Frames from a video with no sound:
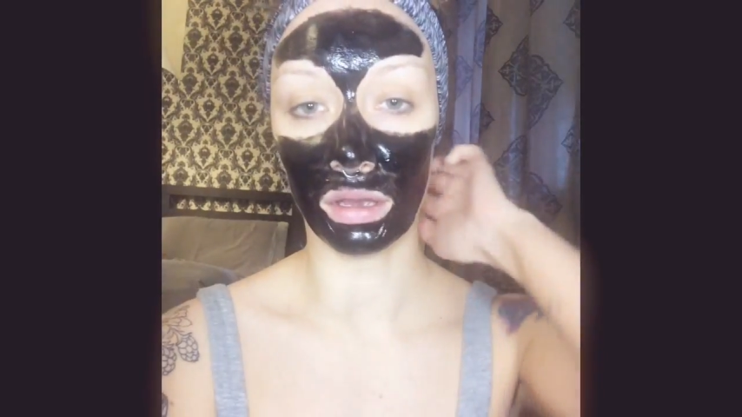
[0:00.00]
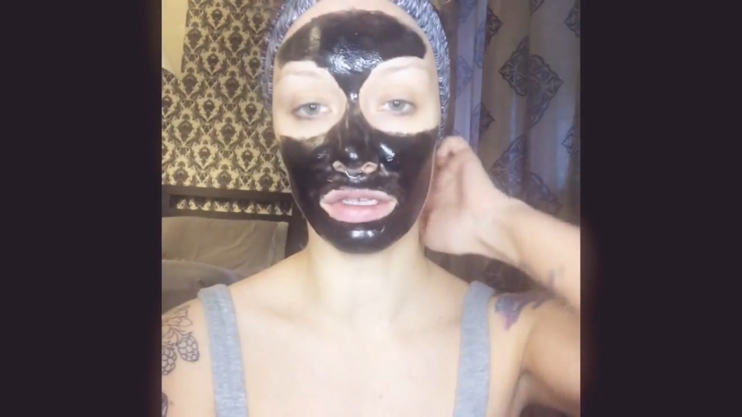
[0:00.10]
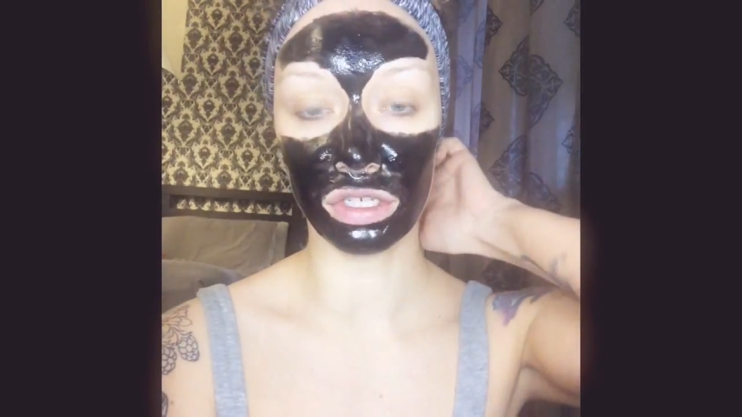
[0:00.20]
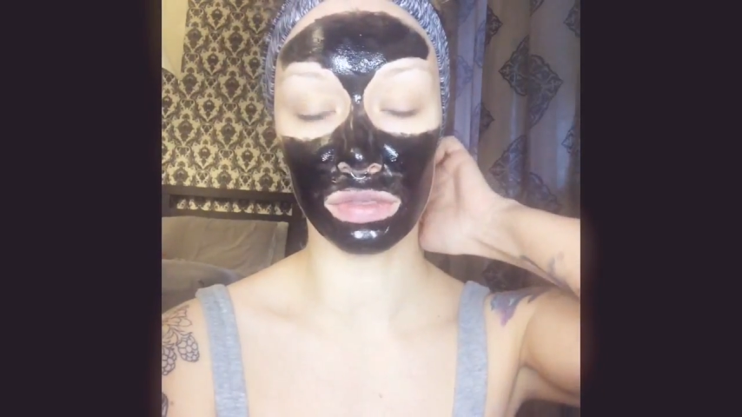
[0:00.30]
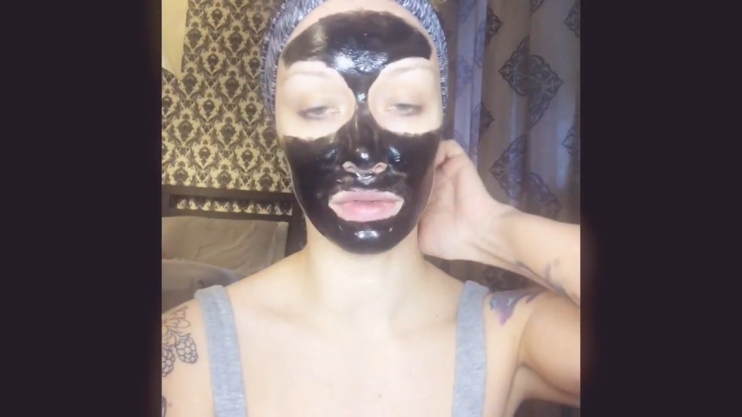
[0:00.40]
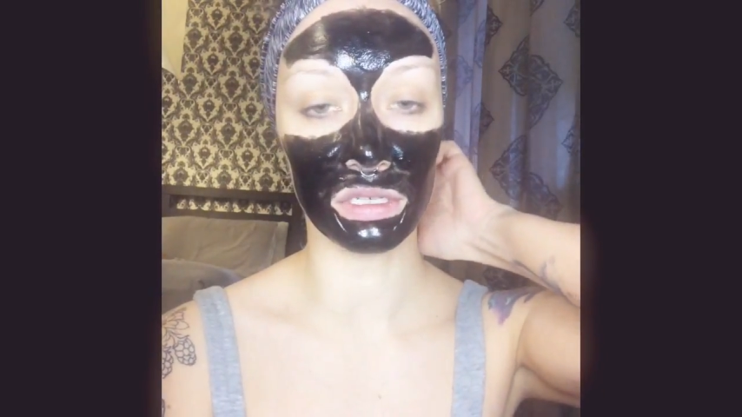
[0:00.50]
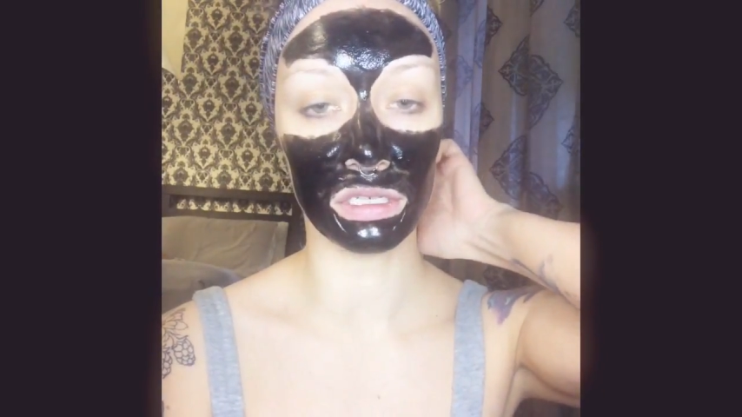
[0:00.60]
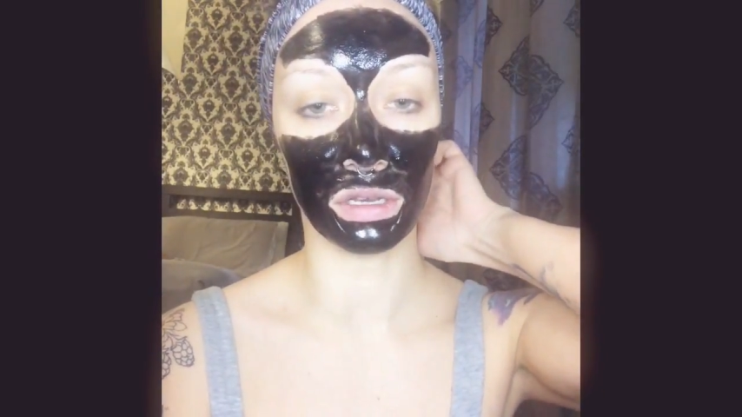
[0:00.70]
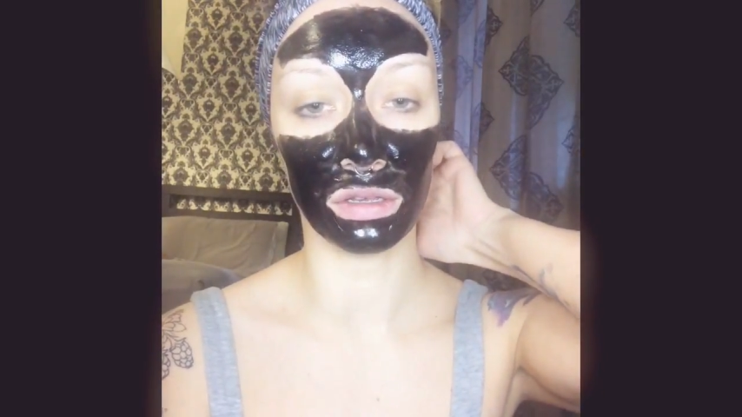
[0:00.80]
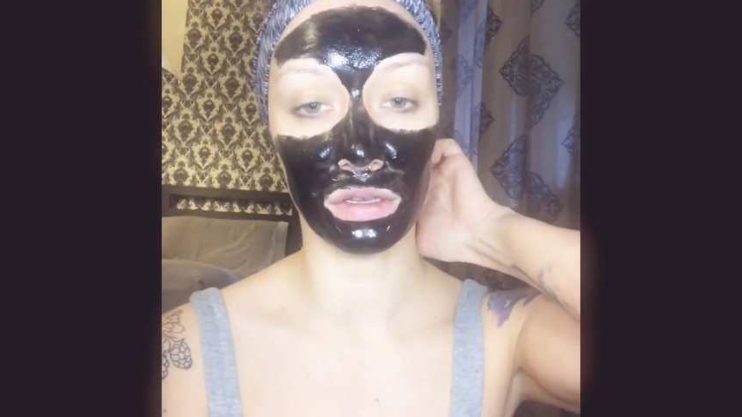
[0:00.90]
I just want to
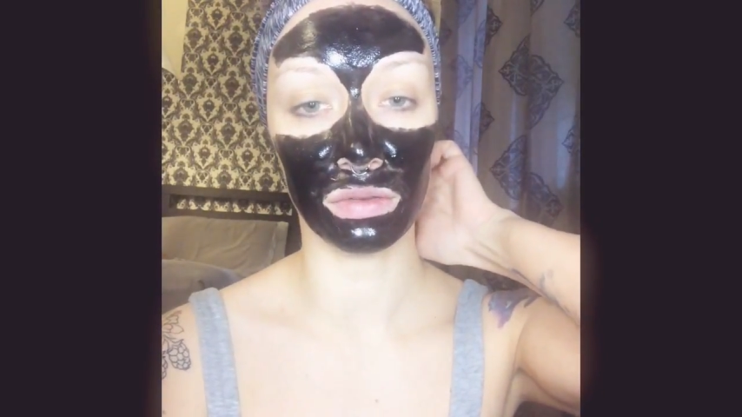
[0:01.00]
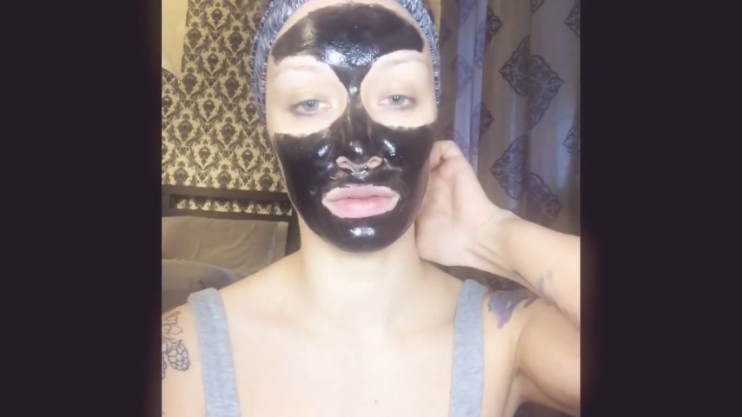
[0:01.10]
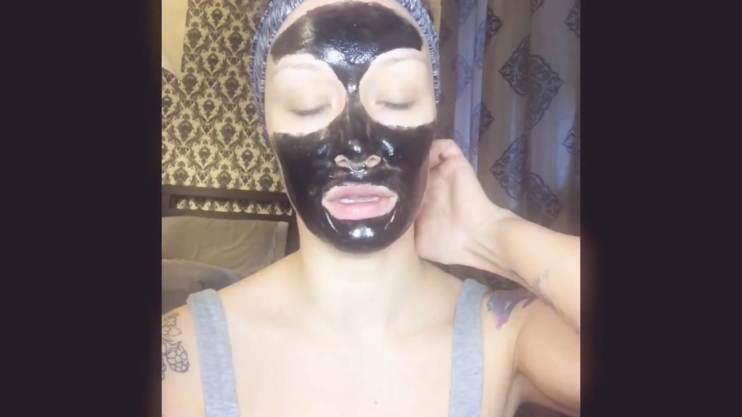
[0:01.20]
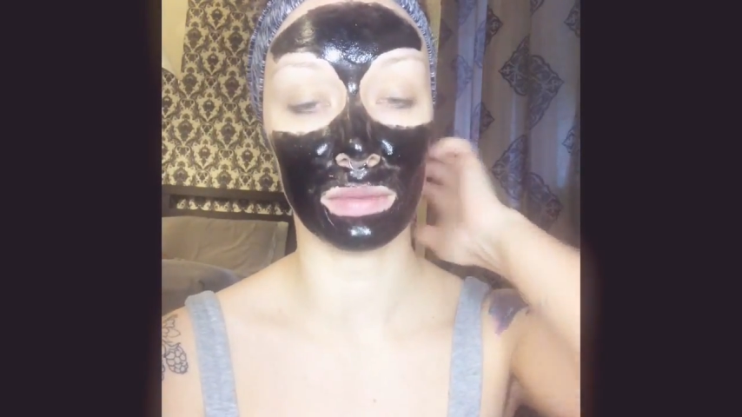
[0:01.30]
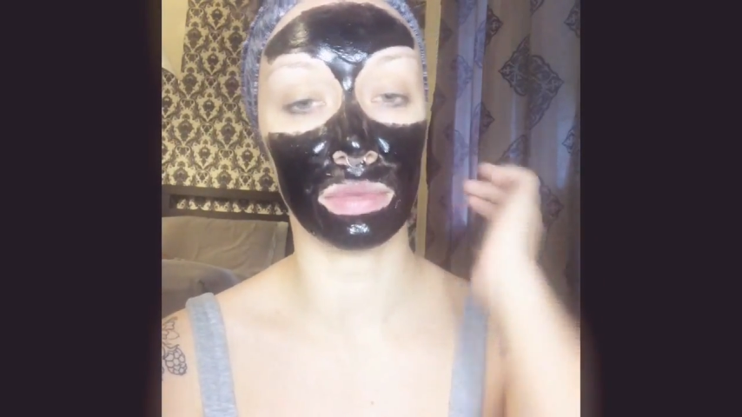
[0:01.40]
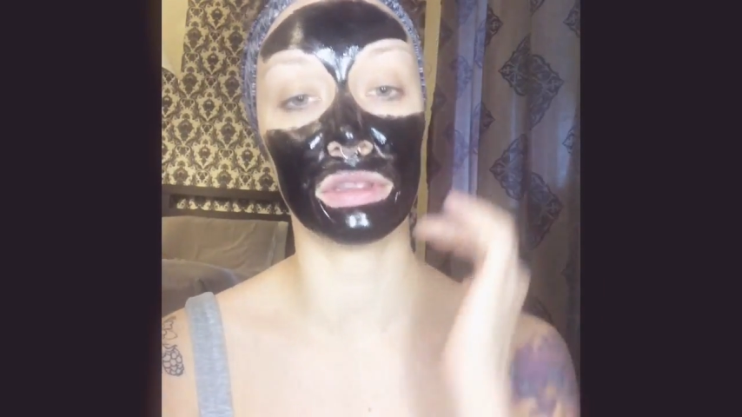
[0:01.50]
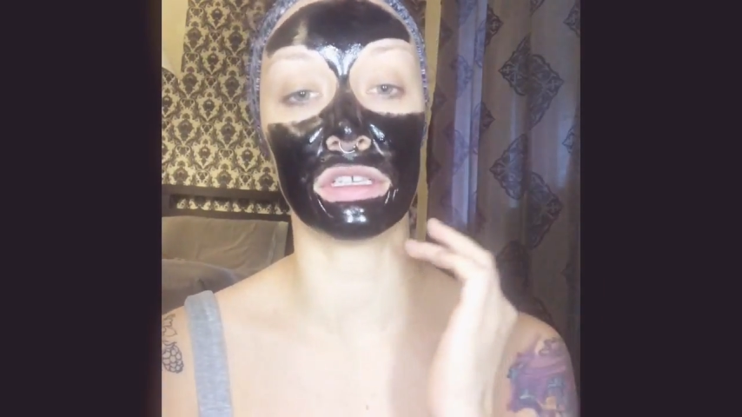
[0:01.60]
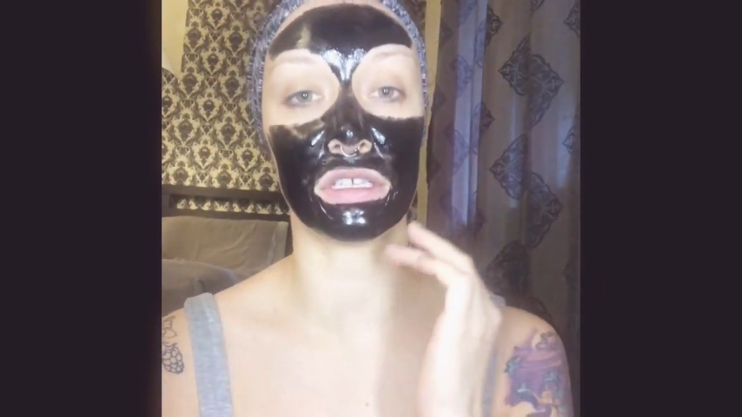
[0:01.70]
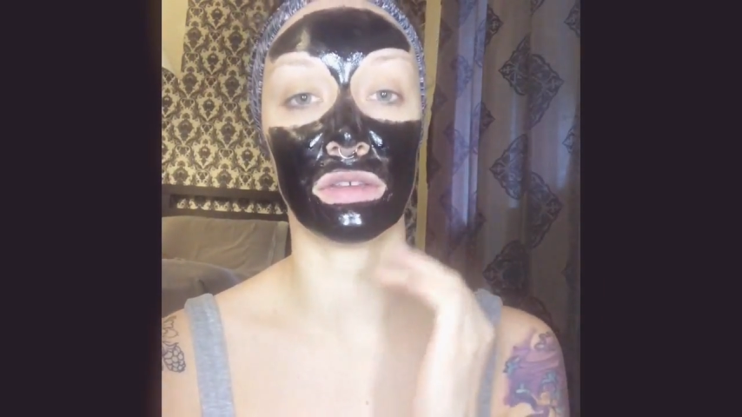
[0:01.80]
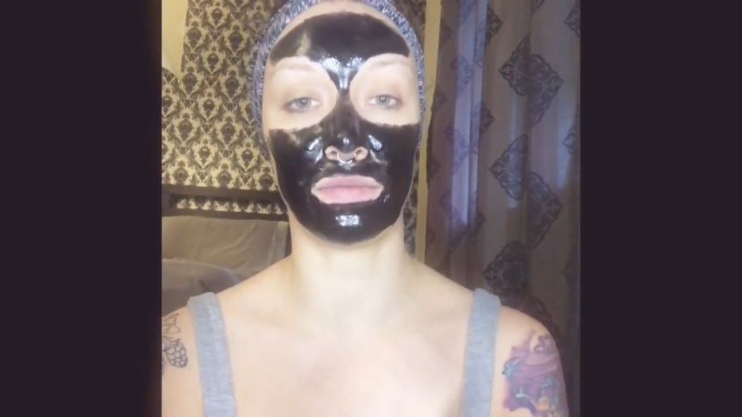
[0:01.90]
tell you that I put
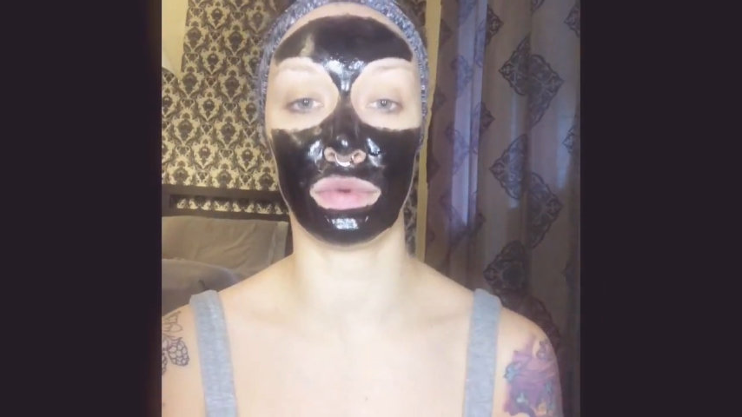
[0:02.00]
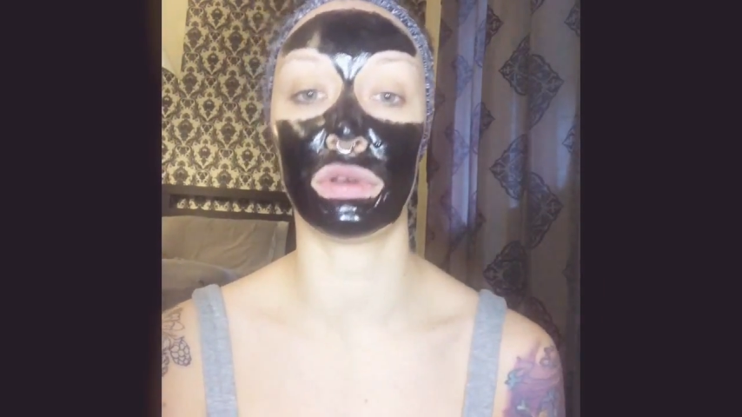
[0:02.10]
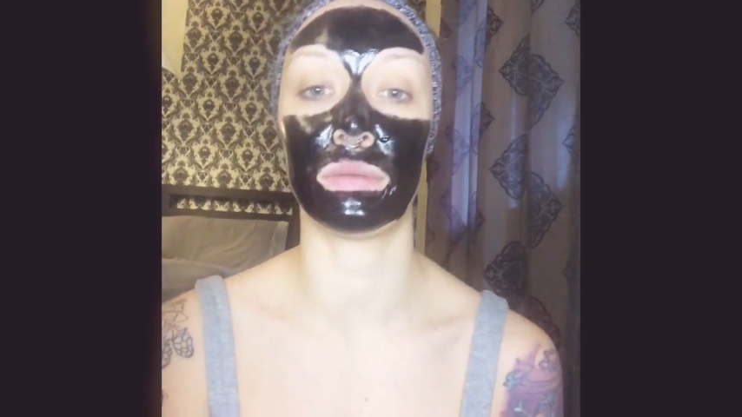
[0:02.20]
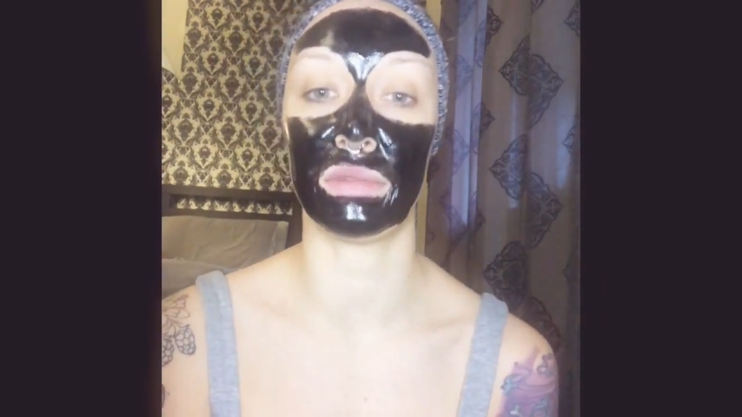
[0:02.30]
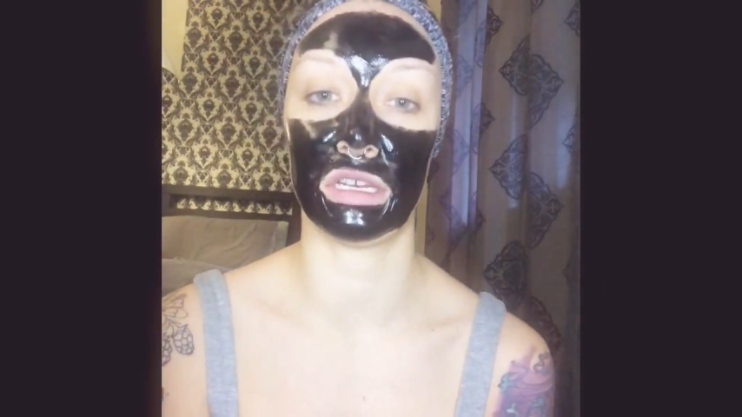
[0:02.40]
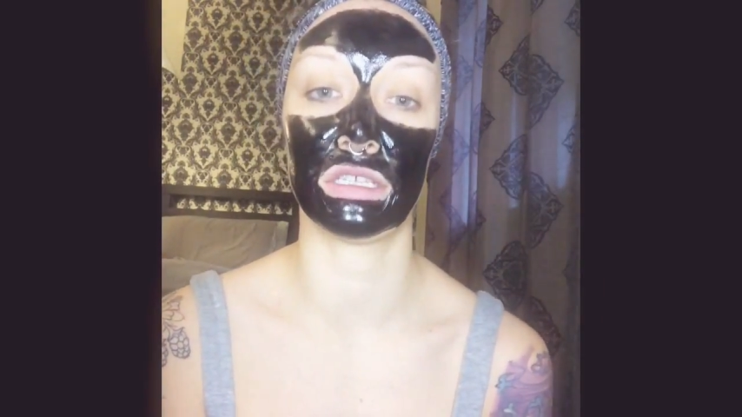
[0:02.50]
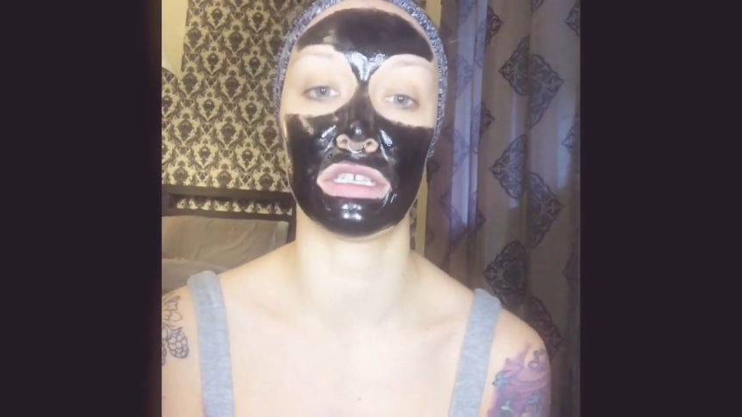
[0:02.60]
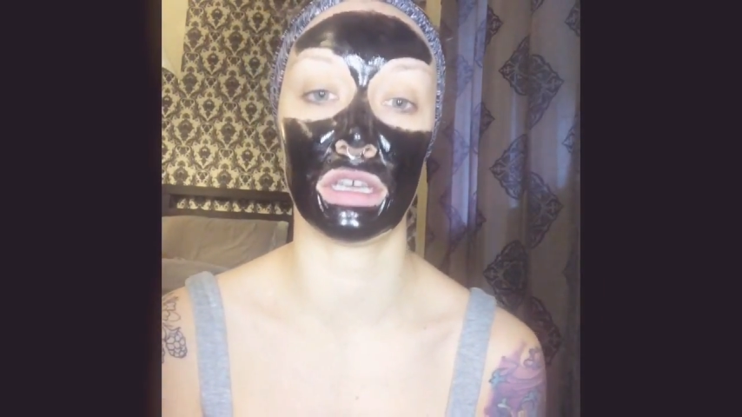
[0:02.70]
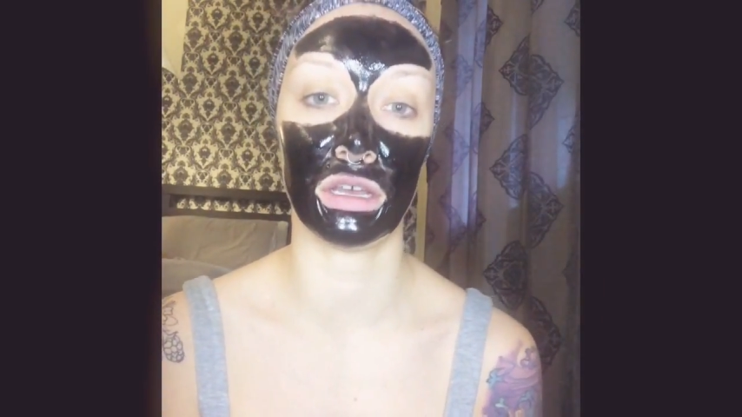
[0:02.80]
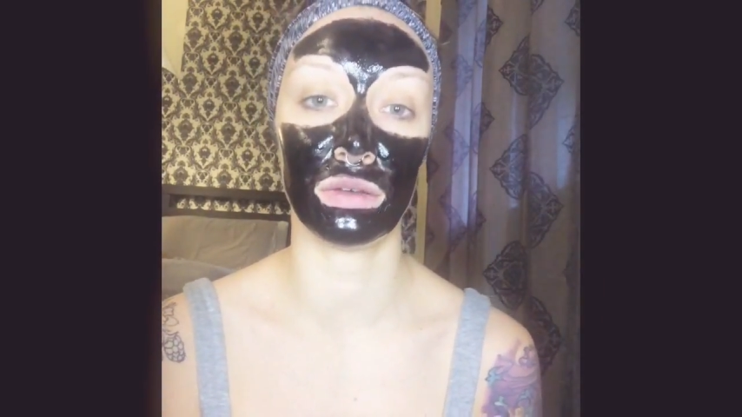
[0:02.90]
this on 40 minutes
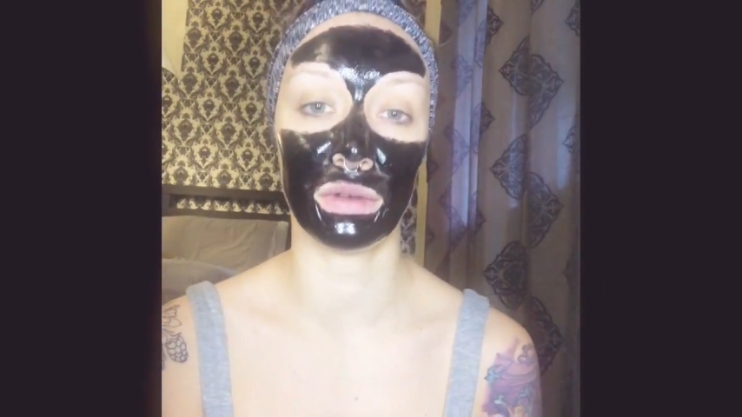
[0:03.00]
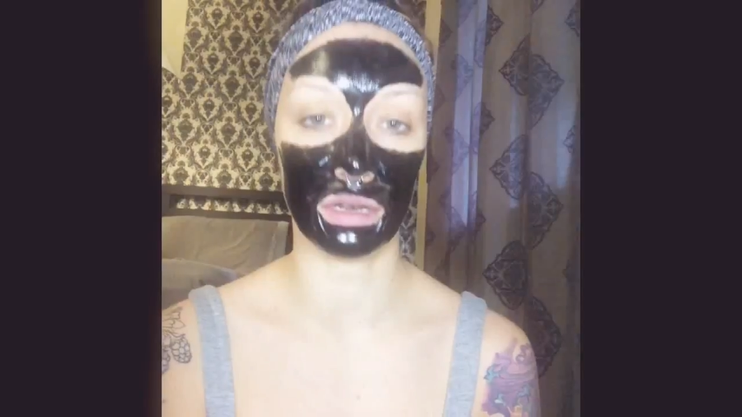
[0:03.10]
ago